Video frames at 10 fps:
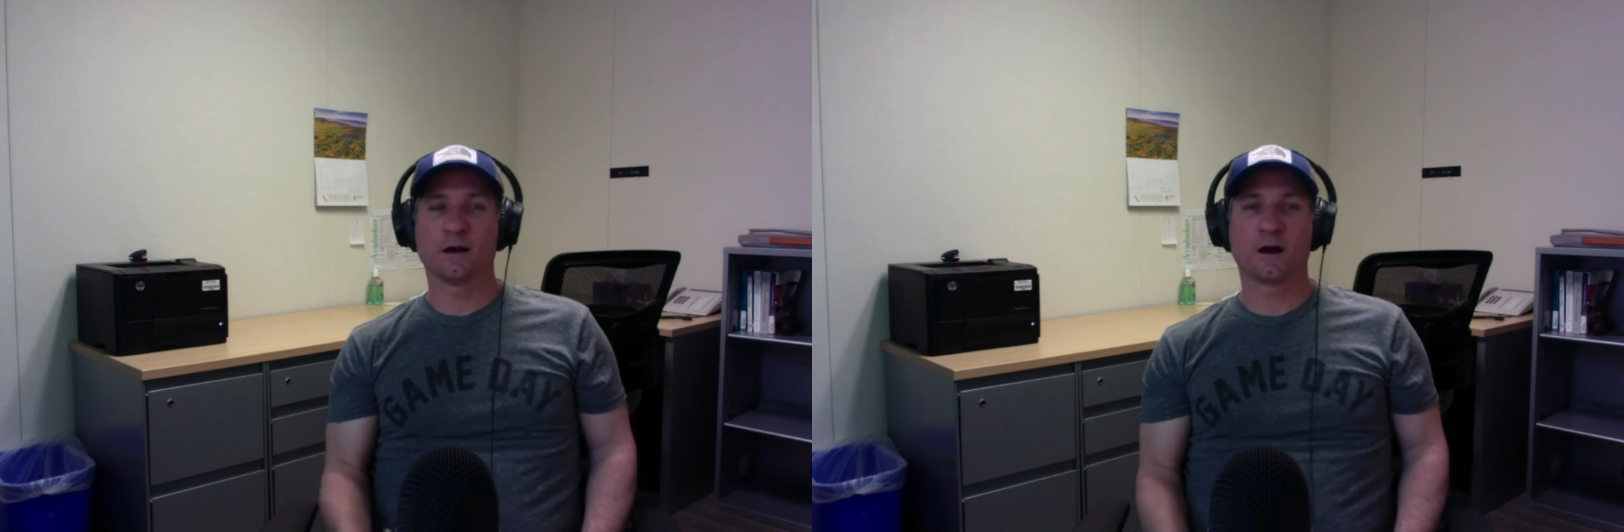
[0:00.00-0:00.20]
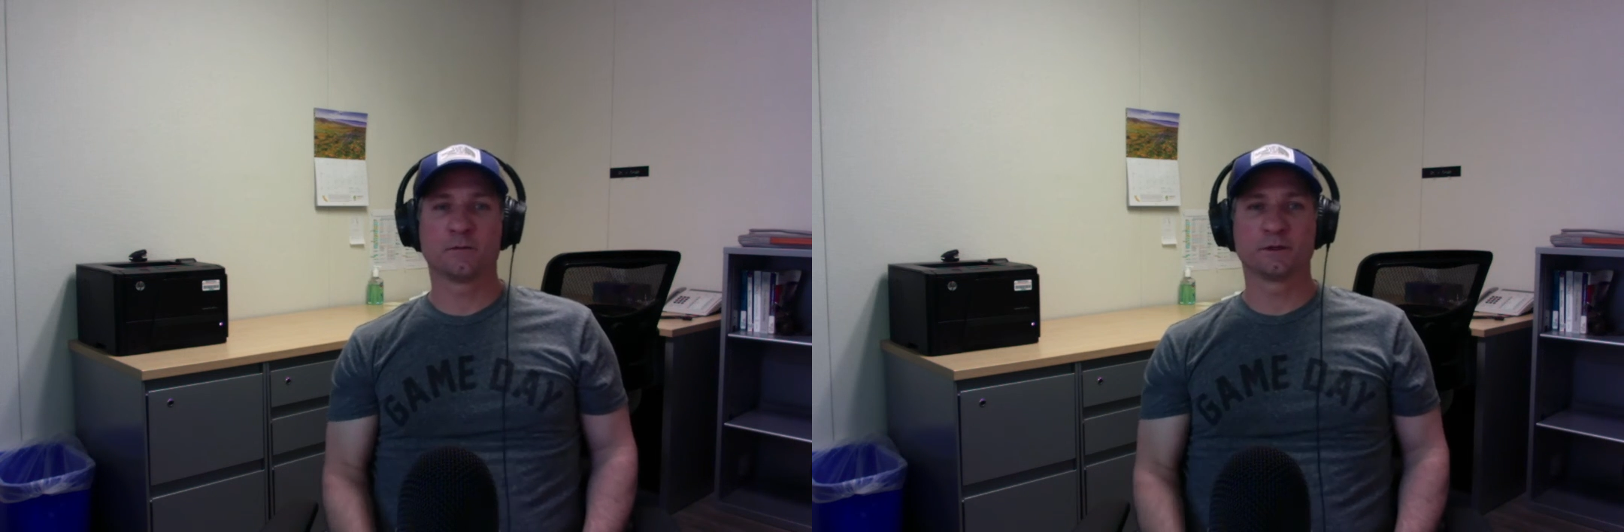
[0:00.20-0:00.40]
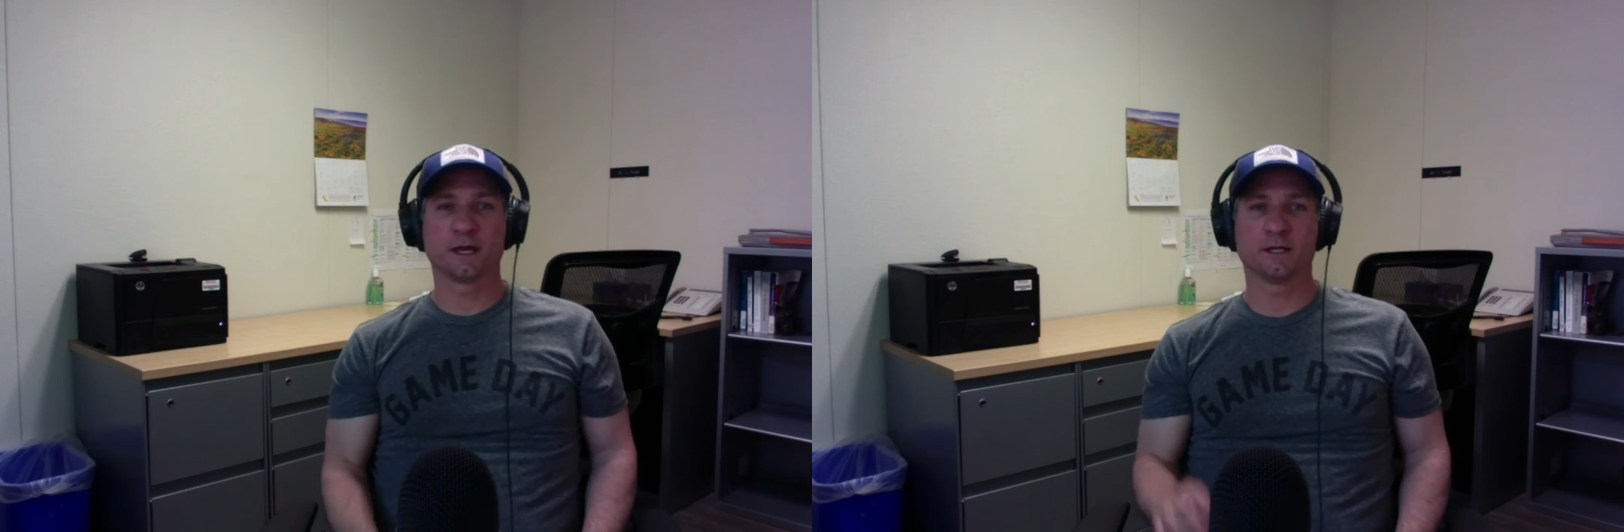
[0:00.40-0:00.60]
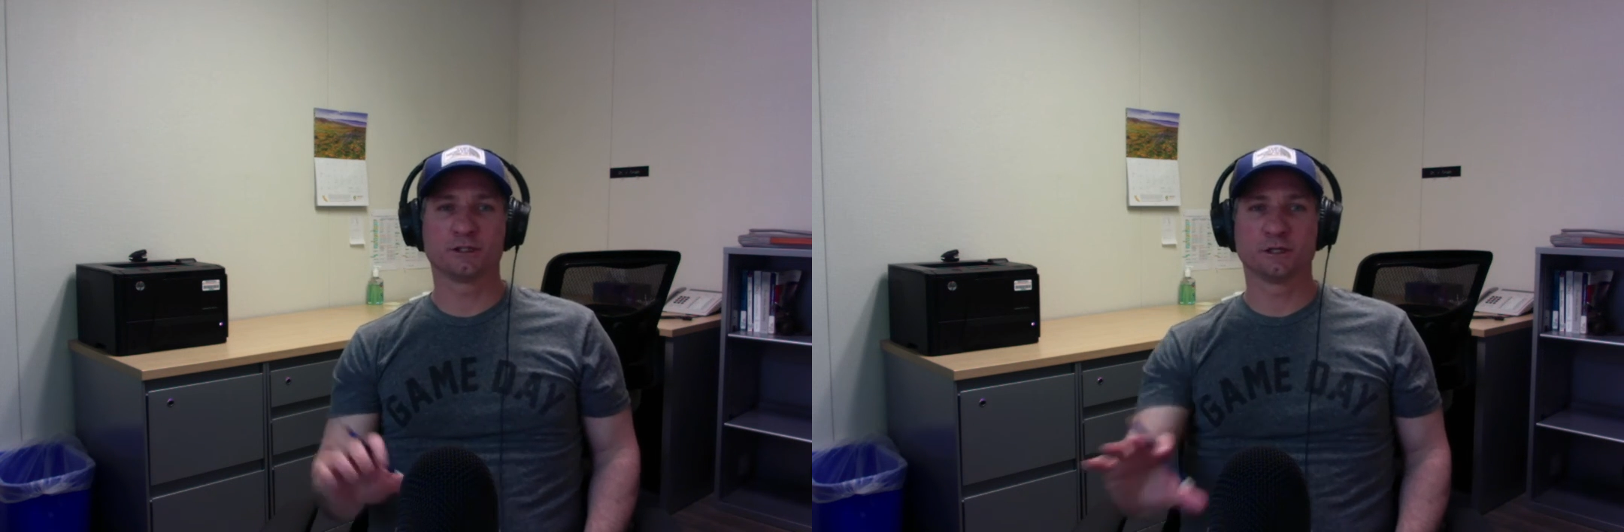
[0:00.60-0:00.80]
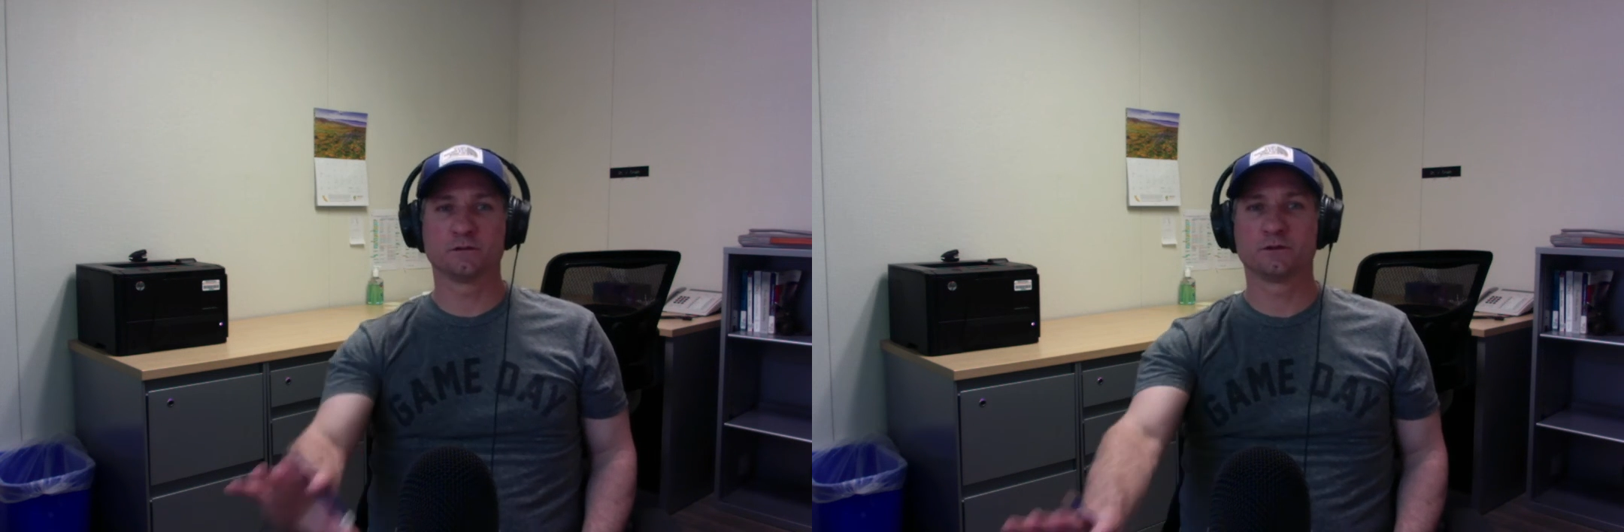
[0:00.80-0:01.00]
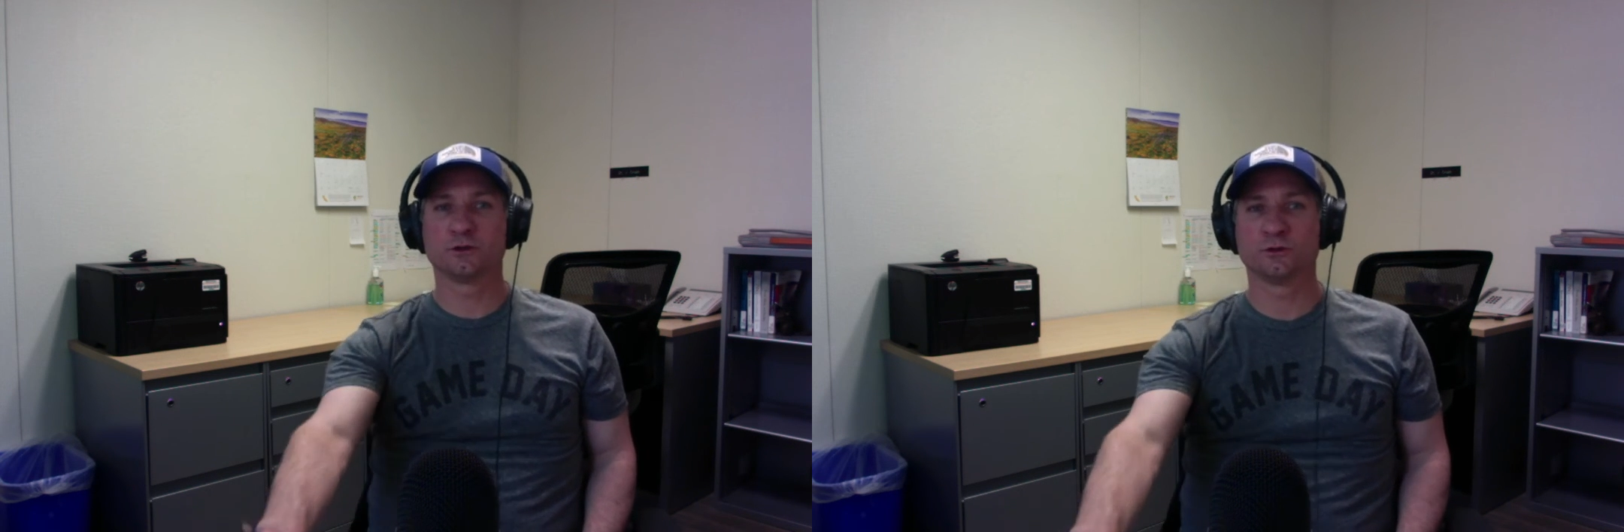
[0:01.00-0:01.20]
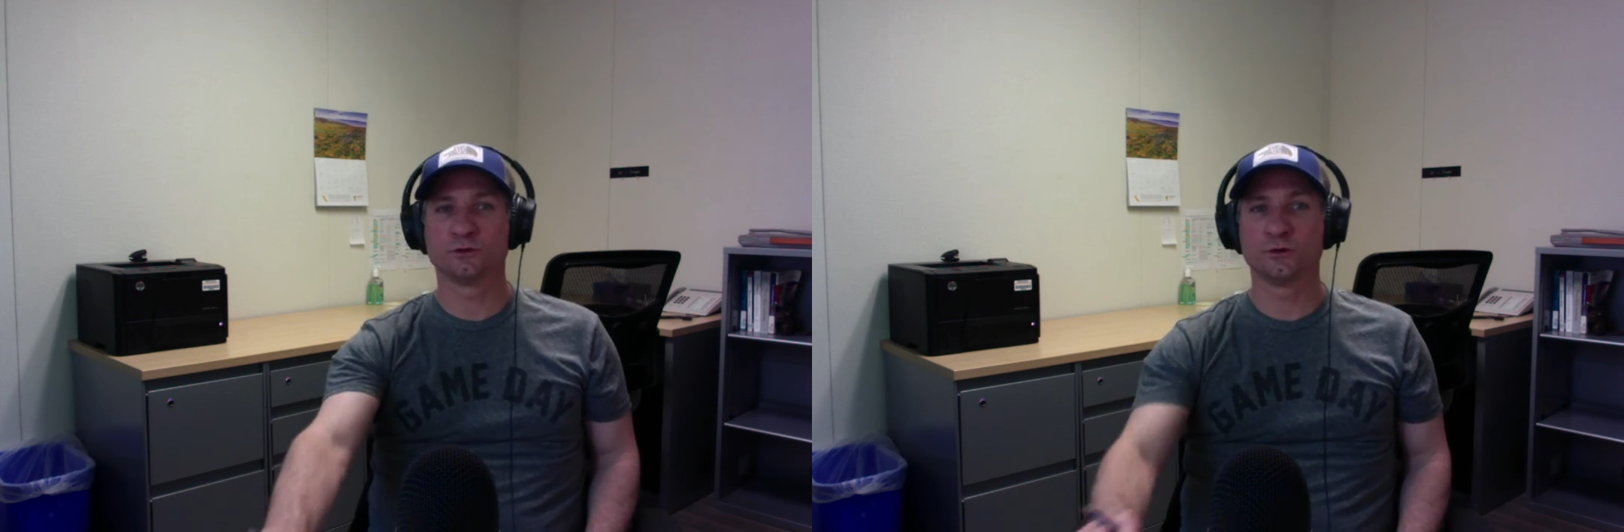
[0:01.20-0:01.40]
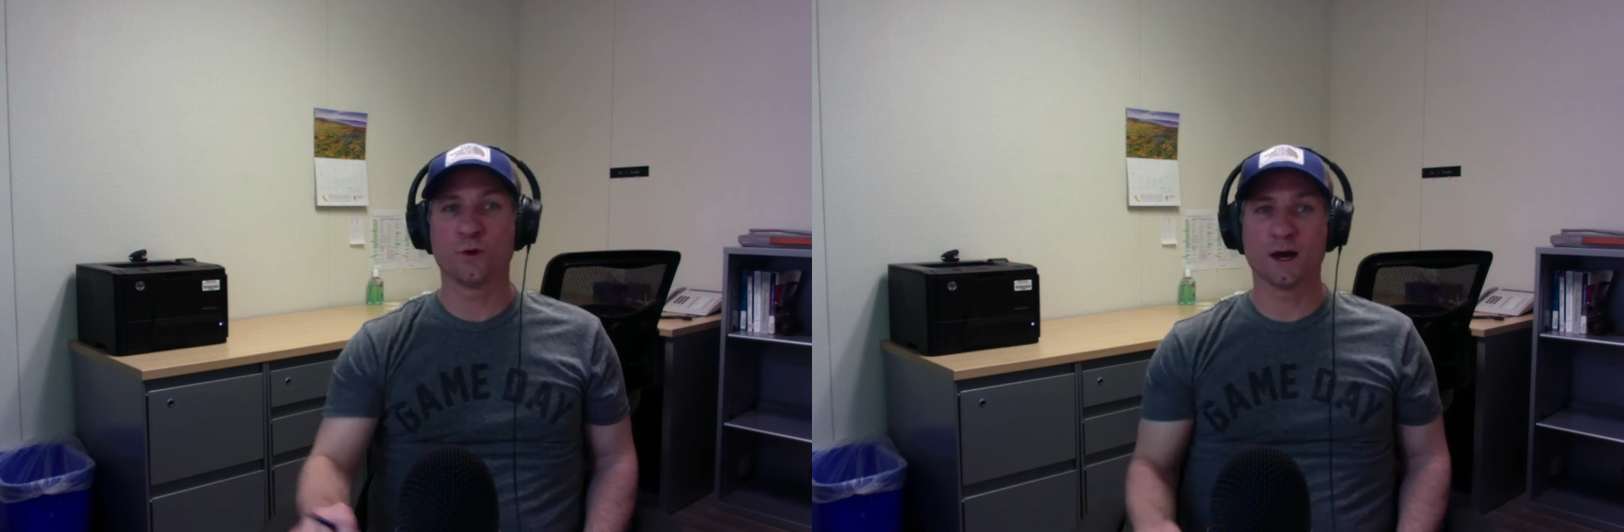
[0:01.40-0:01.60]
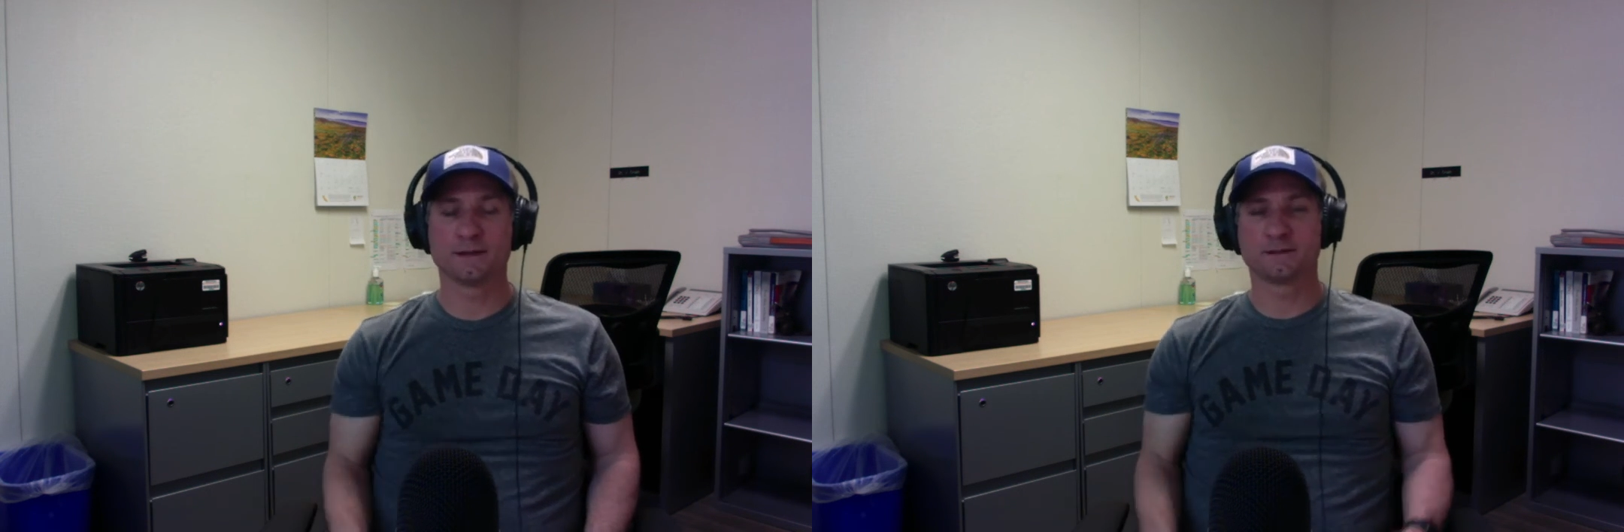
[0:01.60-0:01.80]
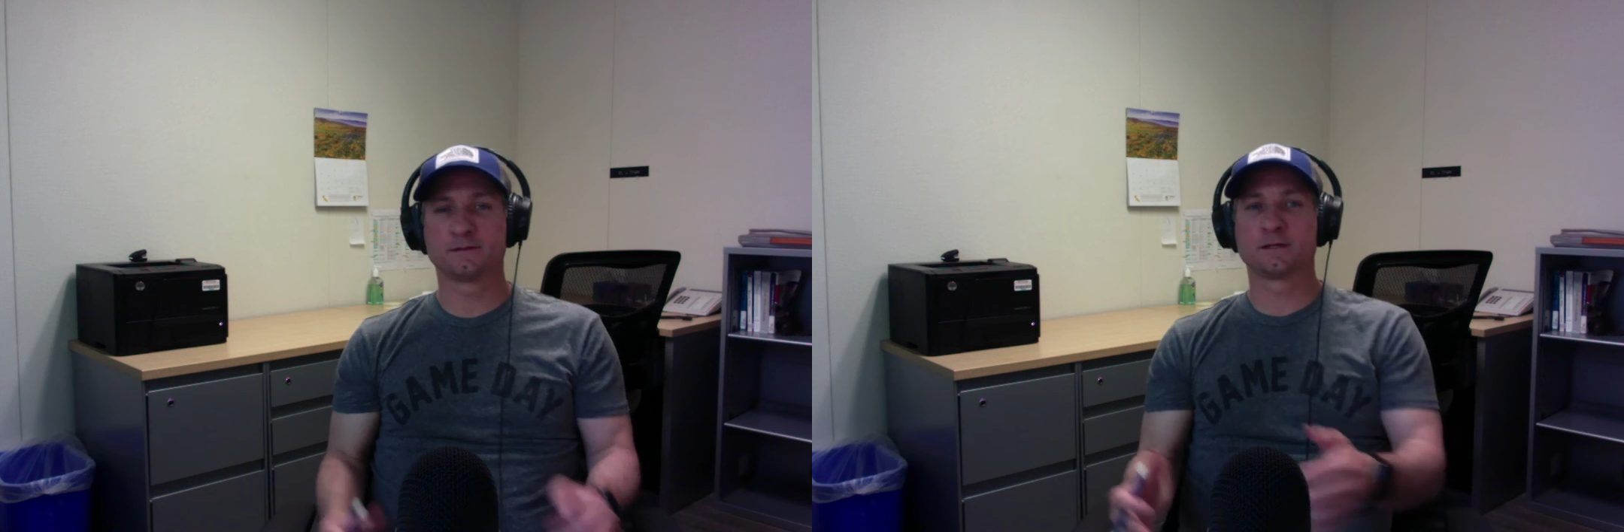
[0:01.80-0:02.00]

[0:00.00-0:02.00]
obligation to do what?